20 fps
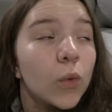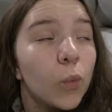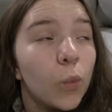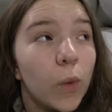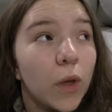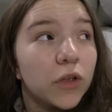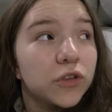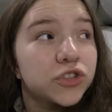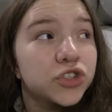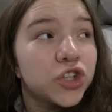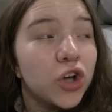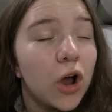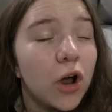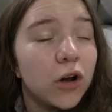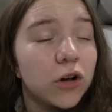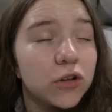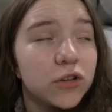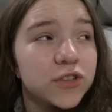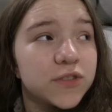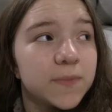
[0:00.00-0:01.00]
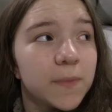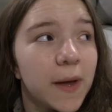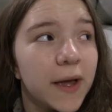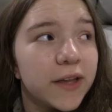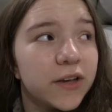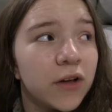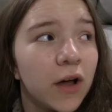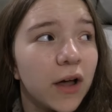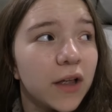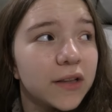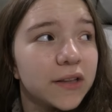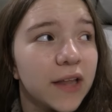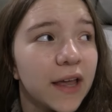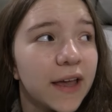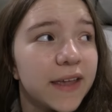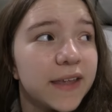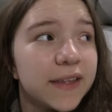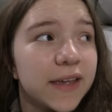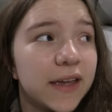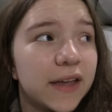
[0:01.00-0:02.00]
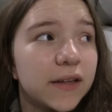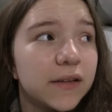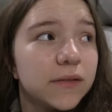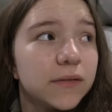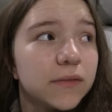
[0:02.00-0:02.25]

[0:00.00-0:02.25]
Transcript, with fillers: Well, Charles might not like it.